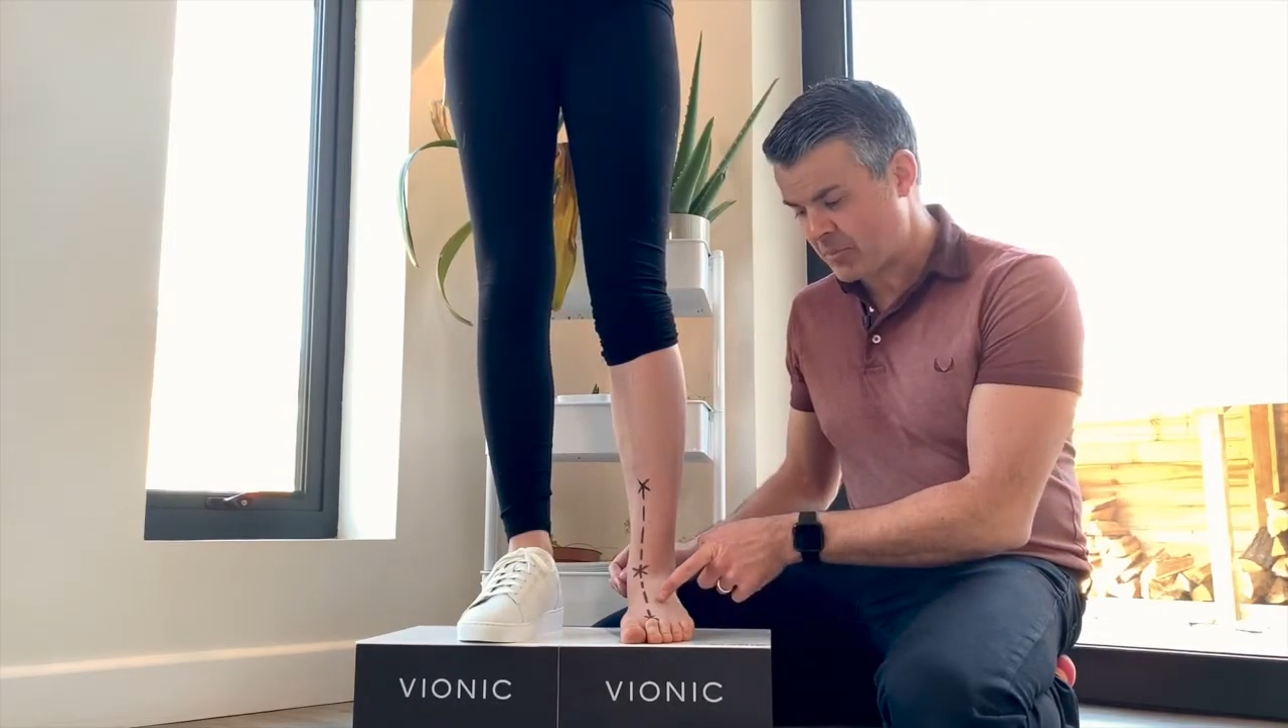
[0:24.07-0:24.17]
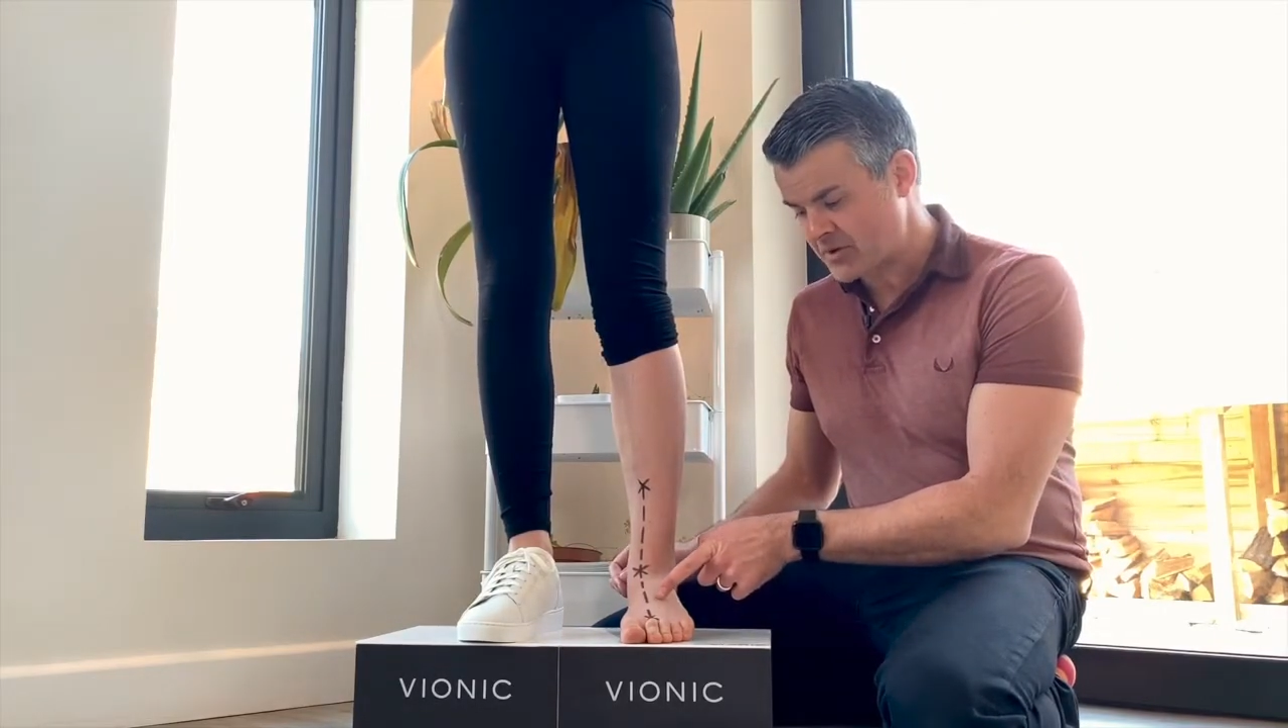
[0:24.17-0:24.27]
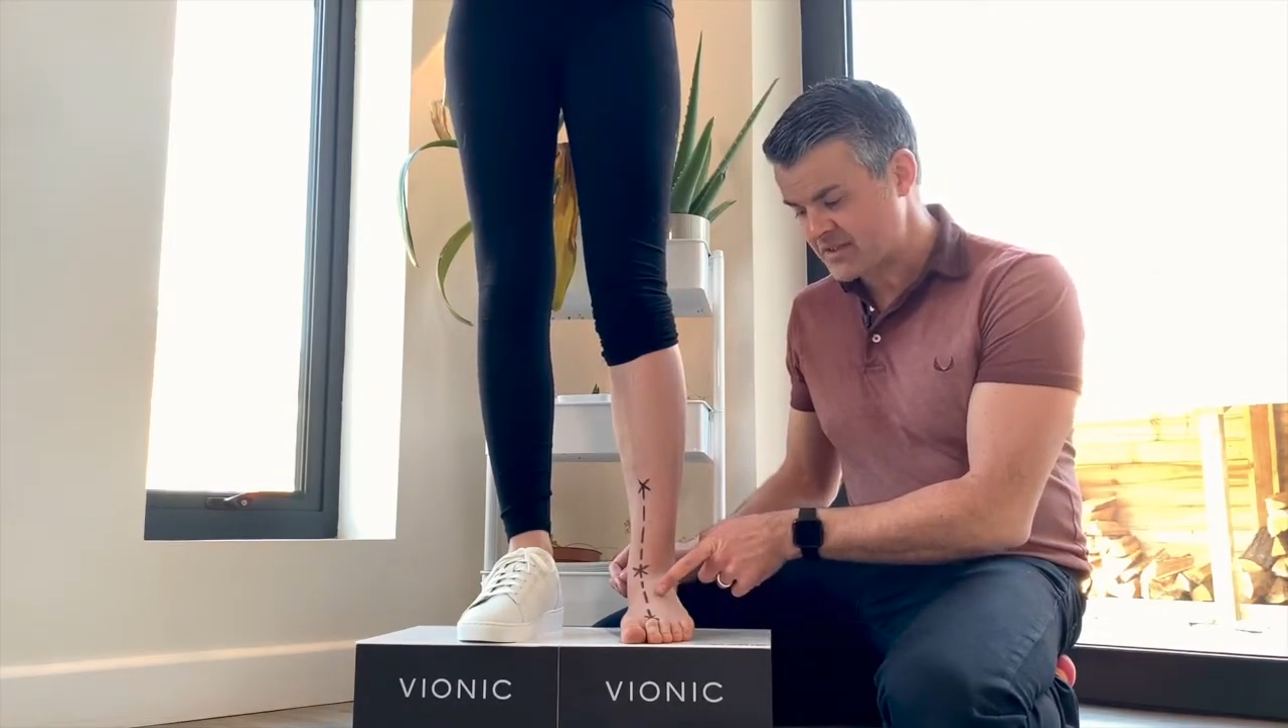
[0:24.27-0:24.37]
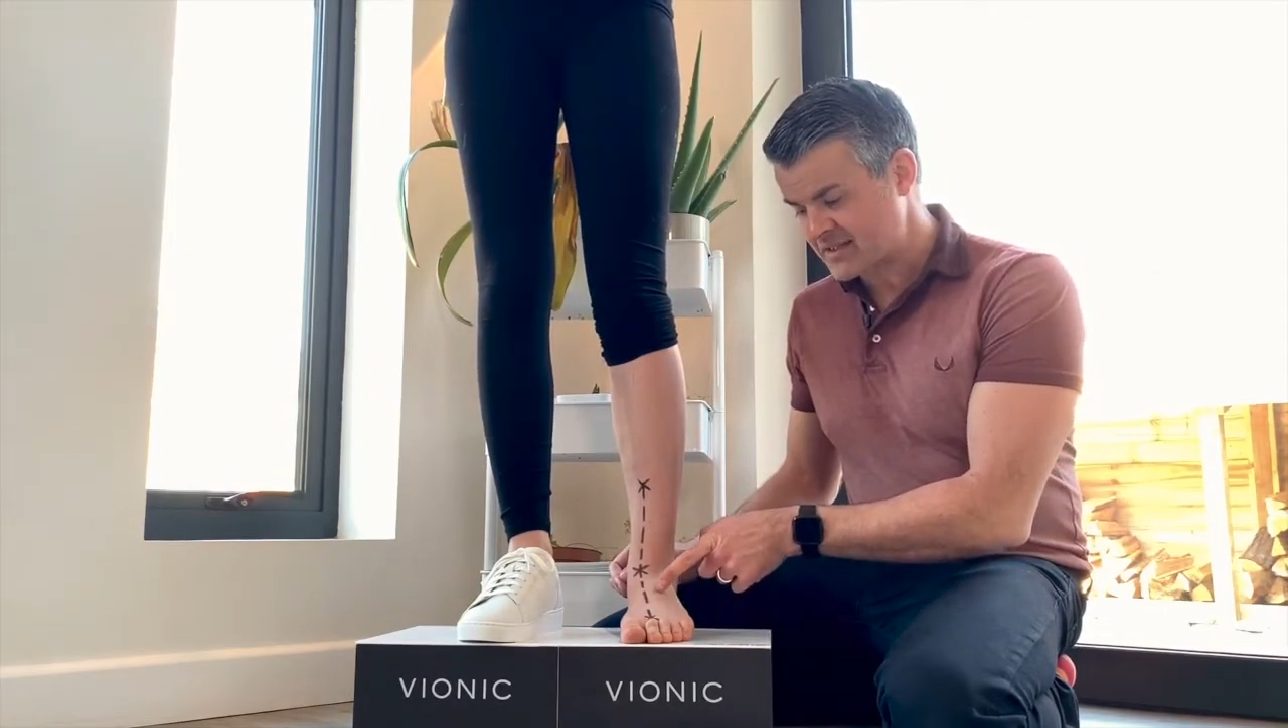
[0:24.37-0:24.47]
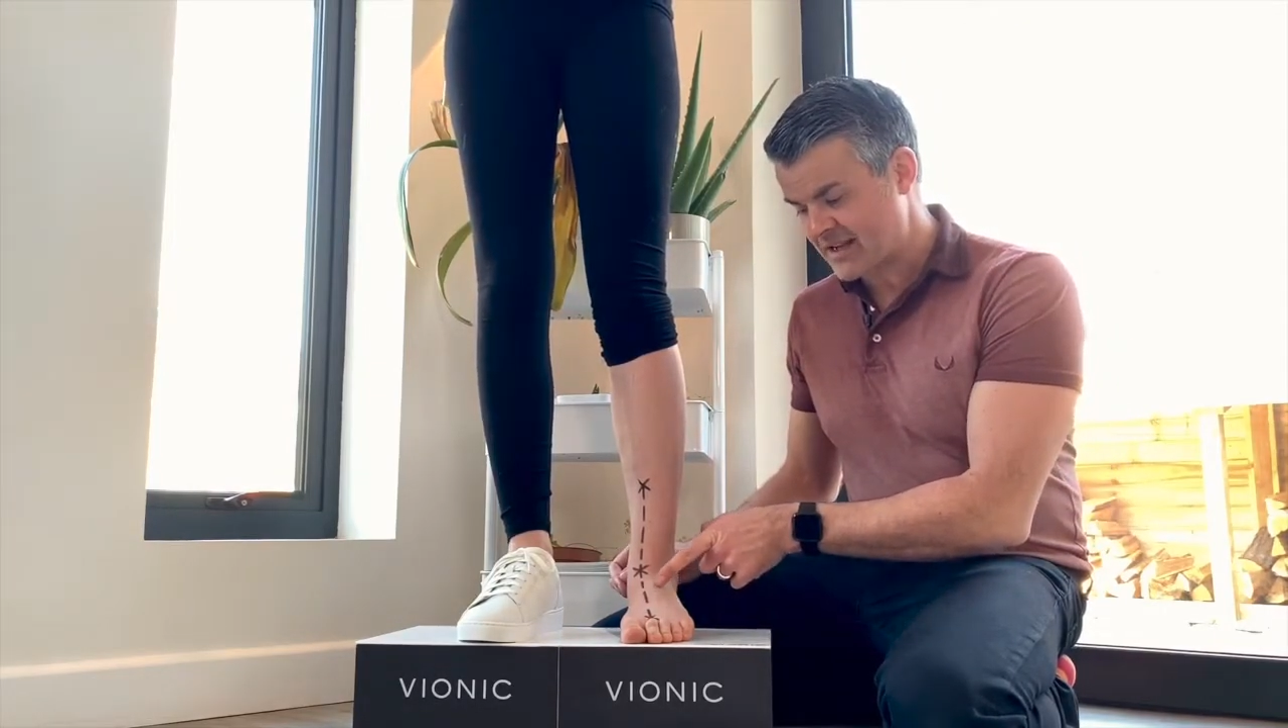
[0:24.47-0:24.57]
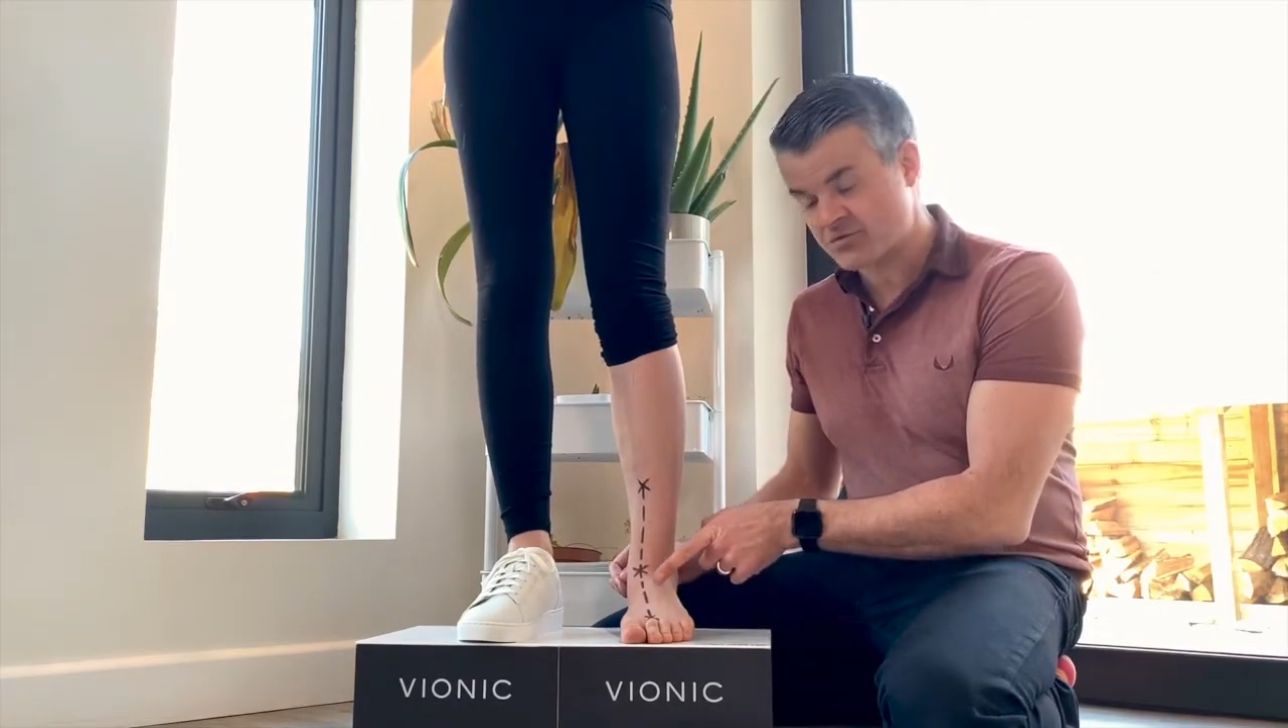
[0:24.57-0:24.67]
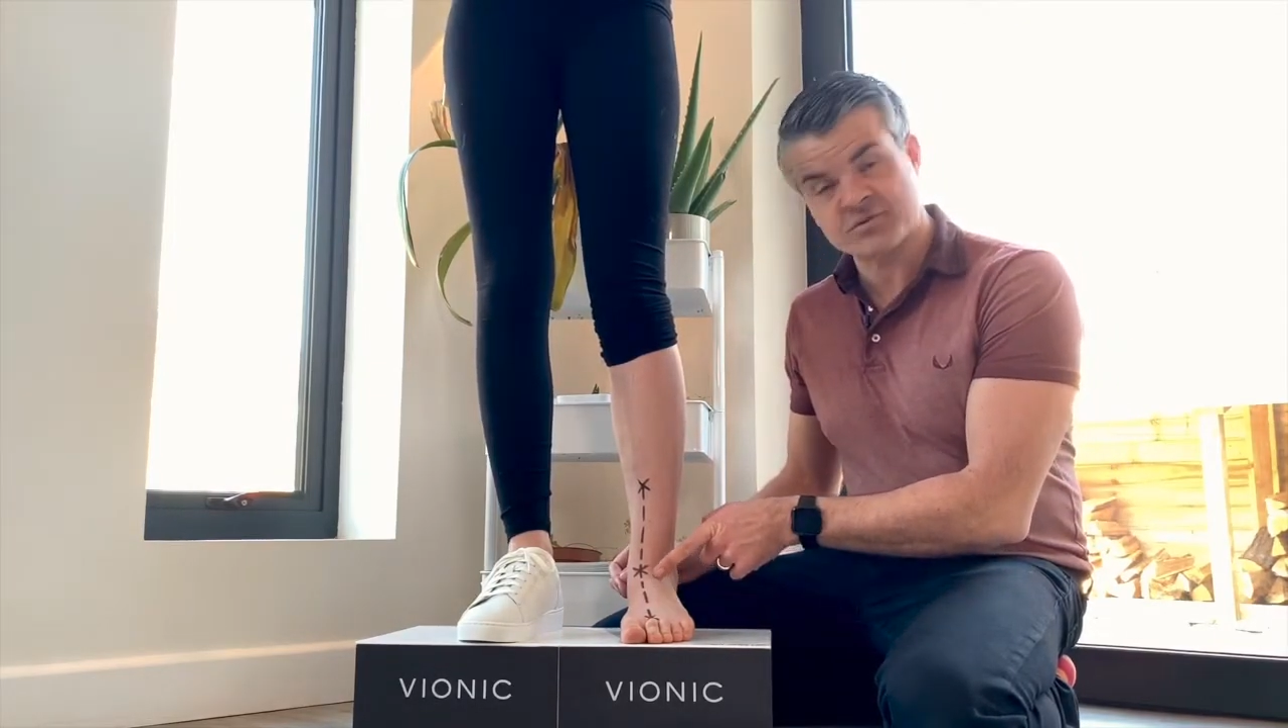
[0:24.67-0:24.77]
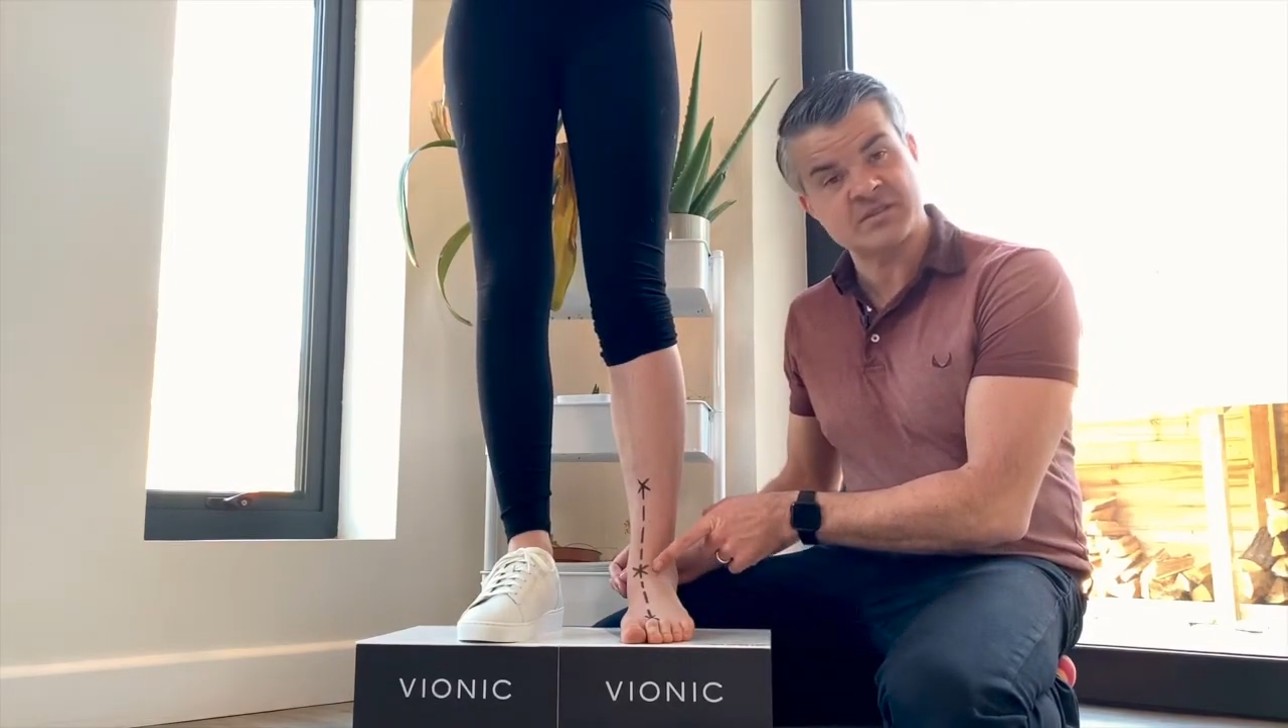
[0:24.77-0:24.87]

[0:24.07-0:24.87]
body's natural